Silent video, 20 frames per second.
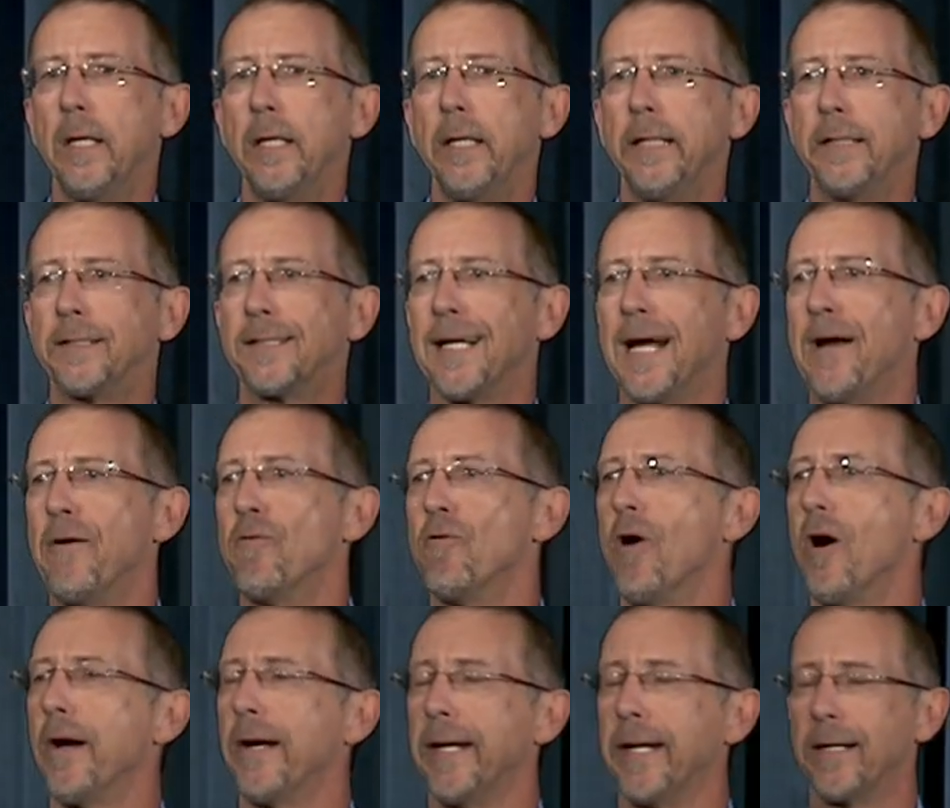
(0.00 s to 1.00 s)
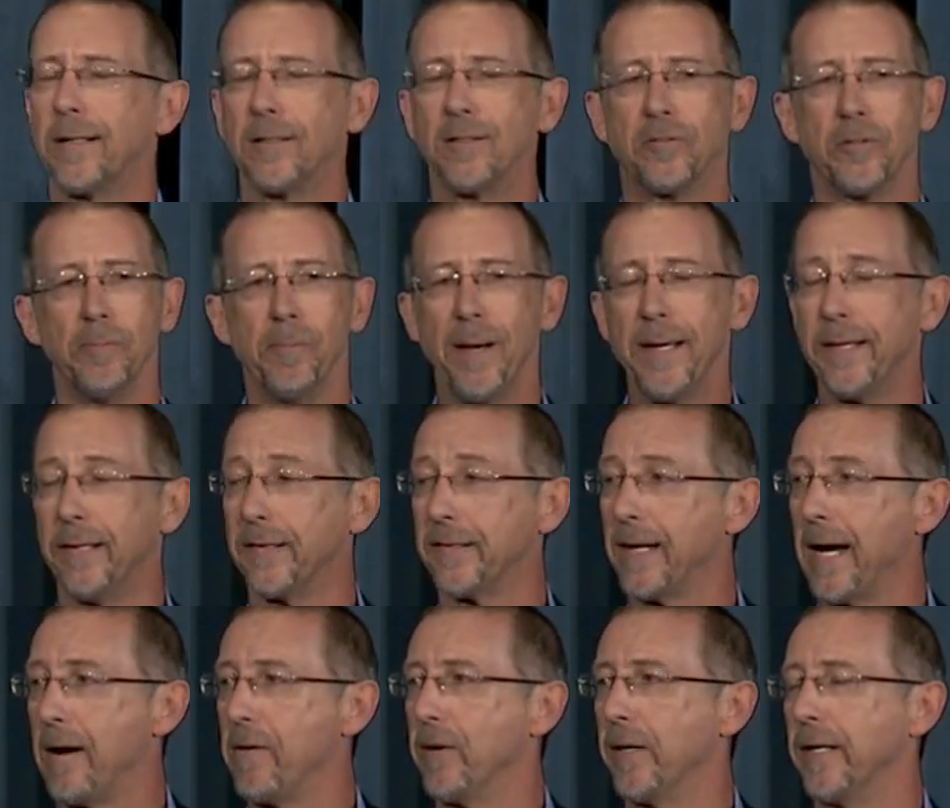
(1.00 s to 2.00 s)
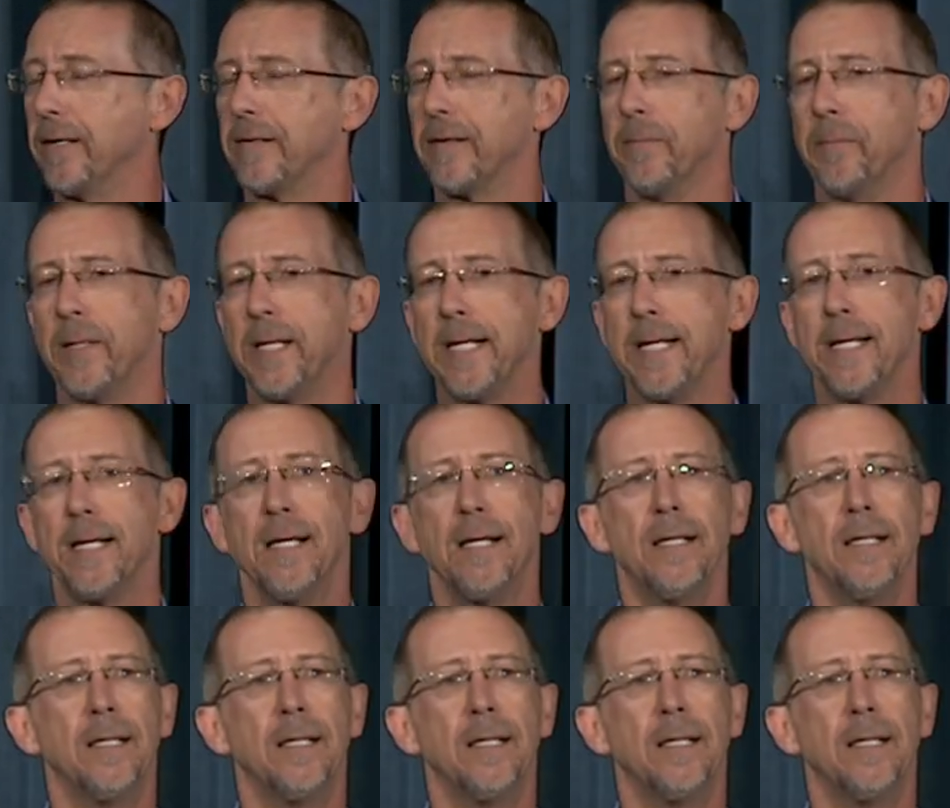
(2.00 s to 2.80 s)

it's ironic, tremendous irony to me,